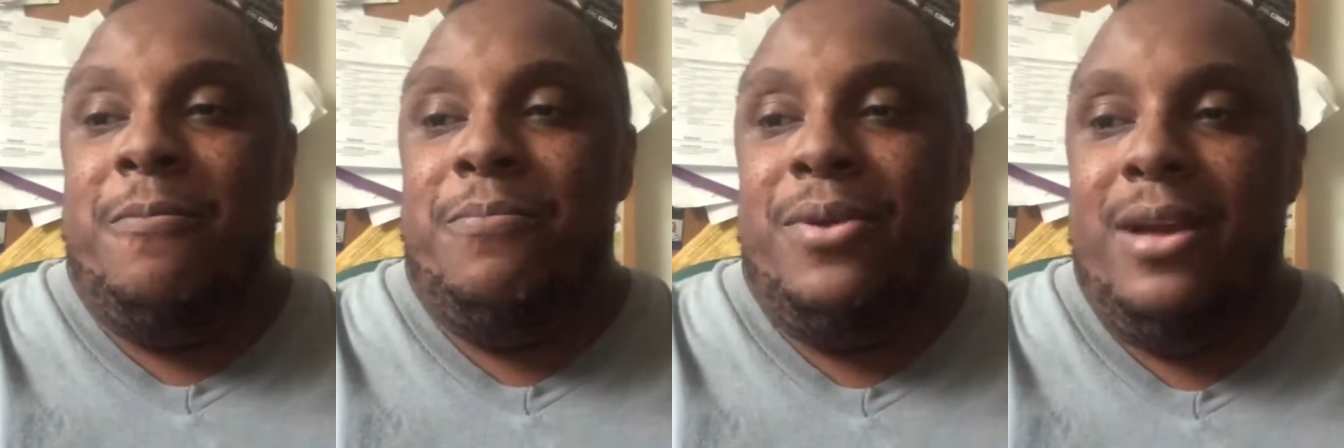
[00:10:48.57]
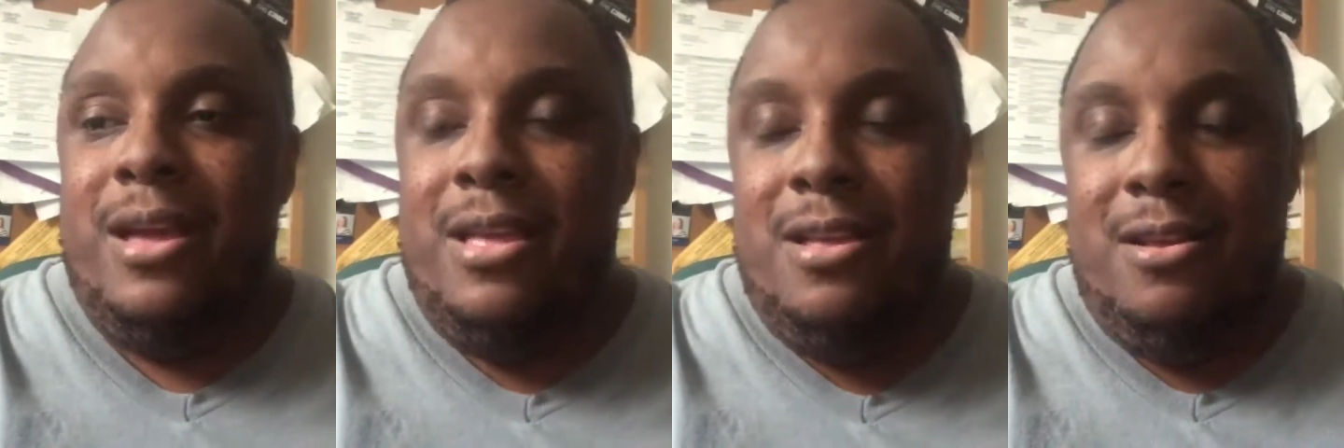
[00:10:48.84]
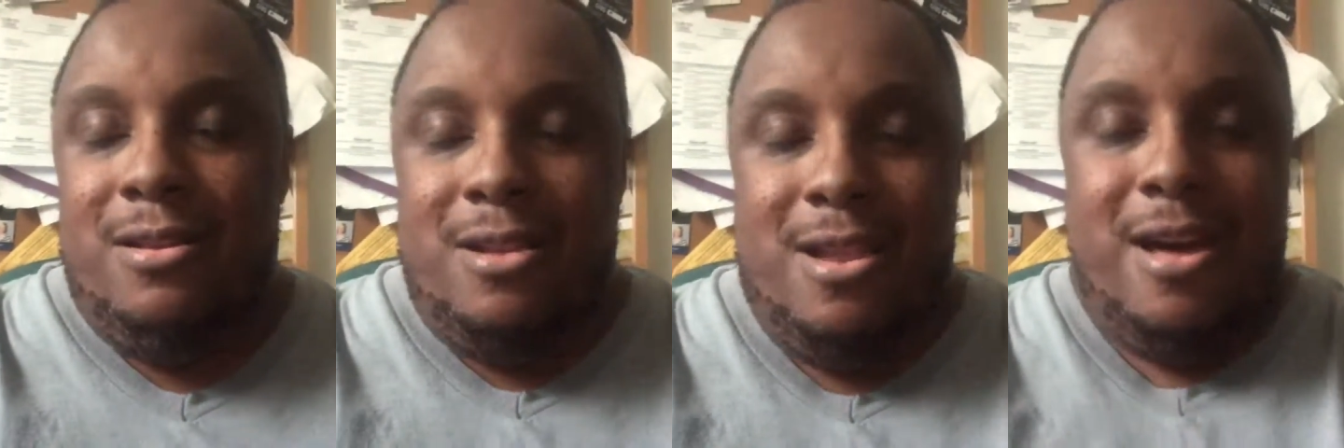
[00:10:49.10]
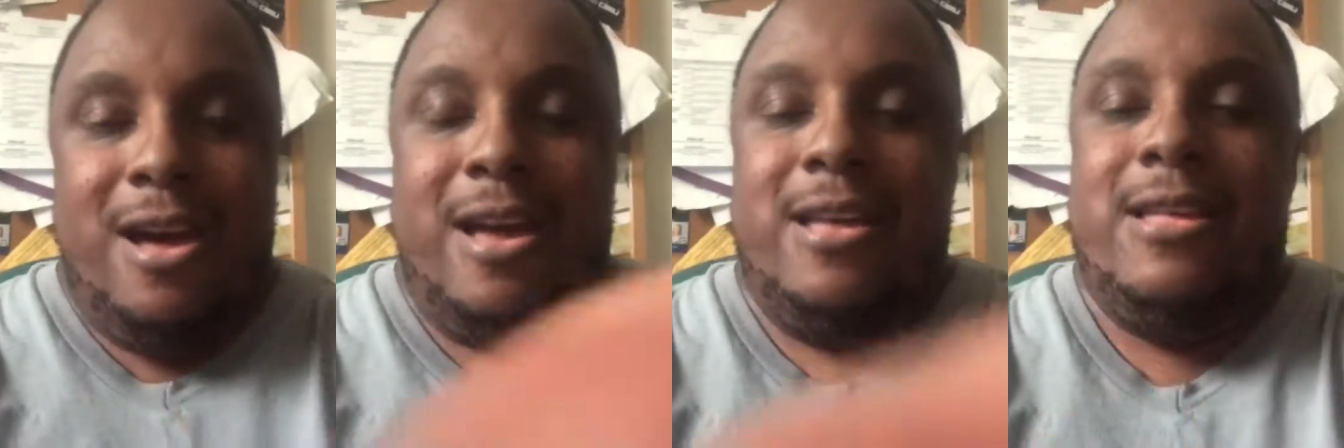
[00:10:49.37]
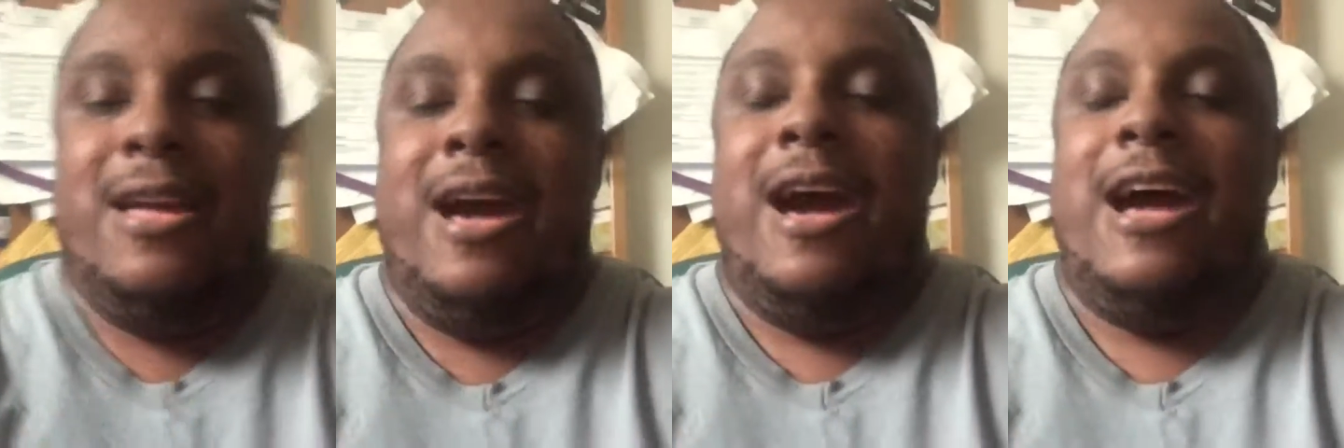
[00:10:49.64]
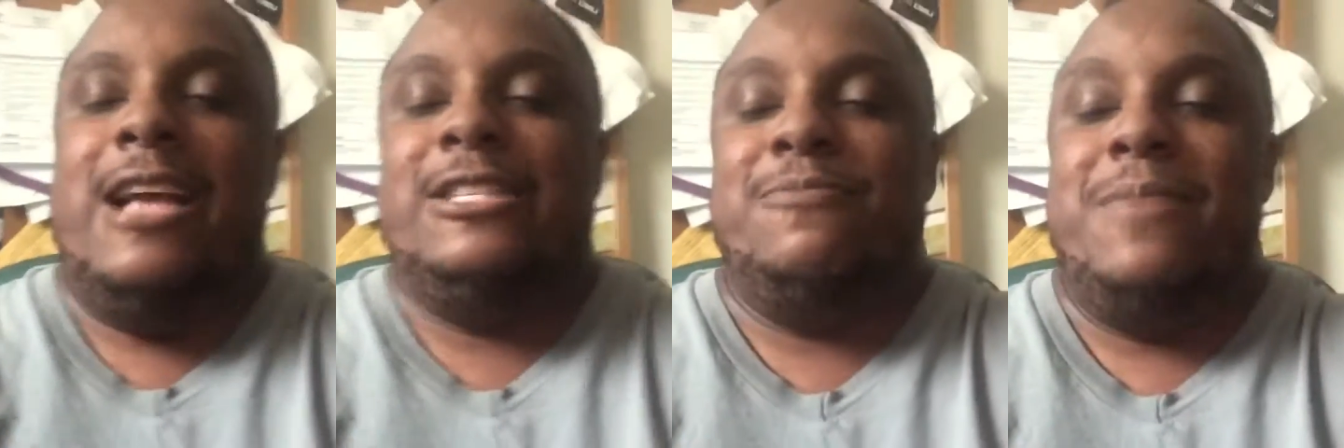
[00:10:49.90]
pay your line
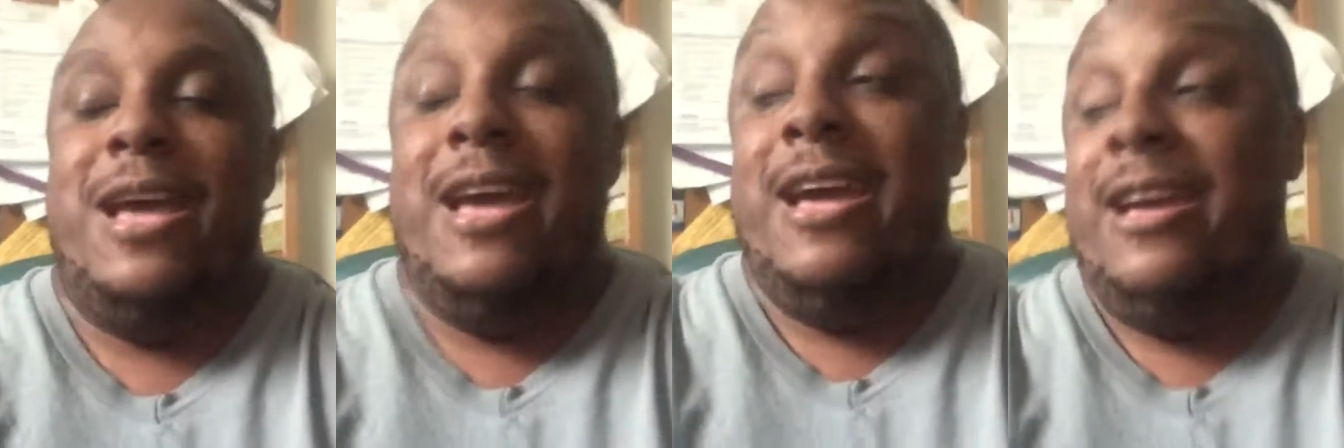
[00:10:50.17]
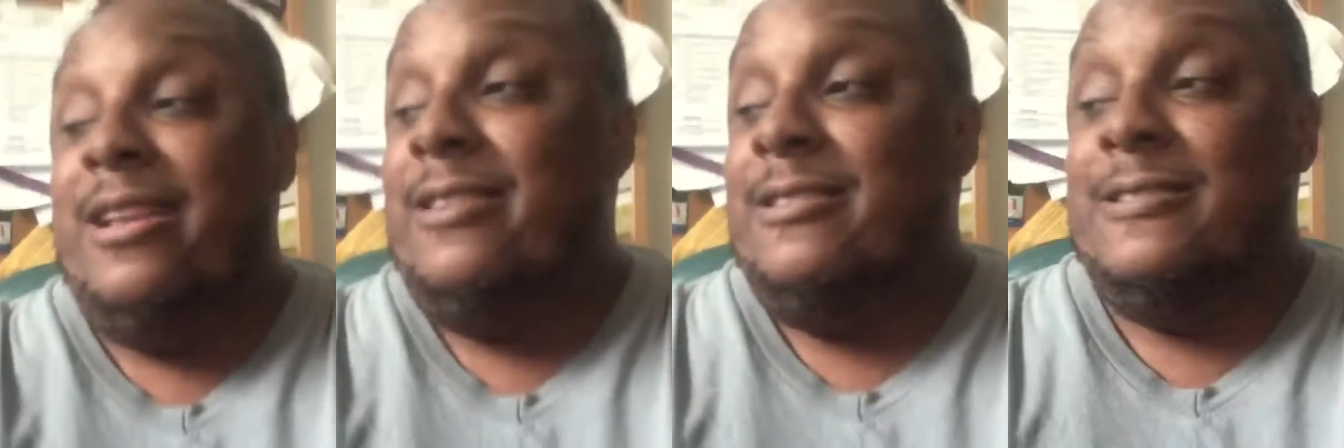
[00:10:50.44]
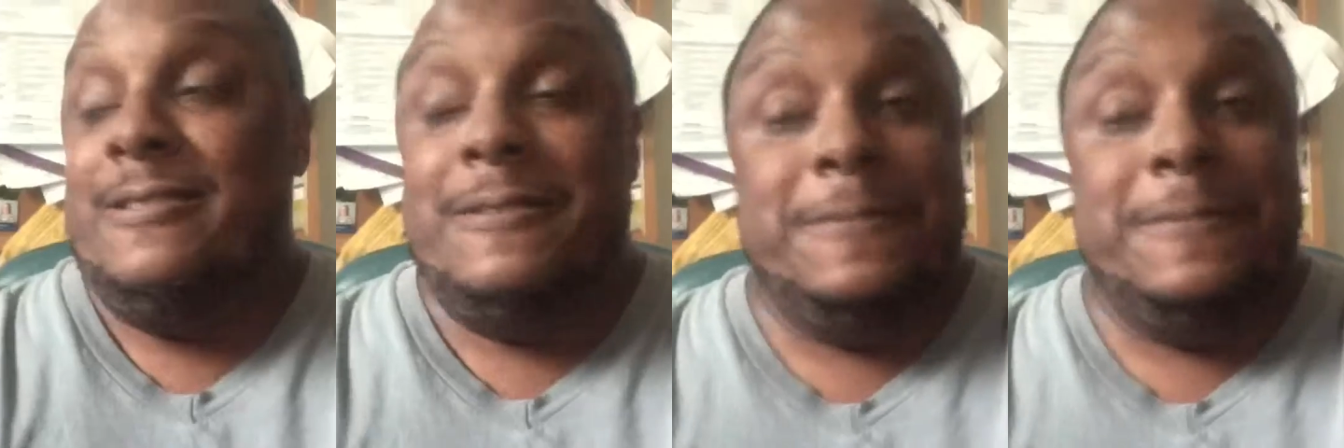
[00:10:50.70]
guys, man.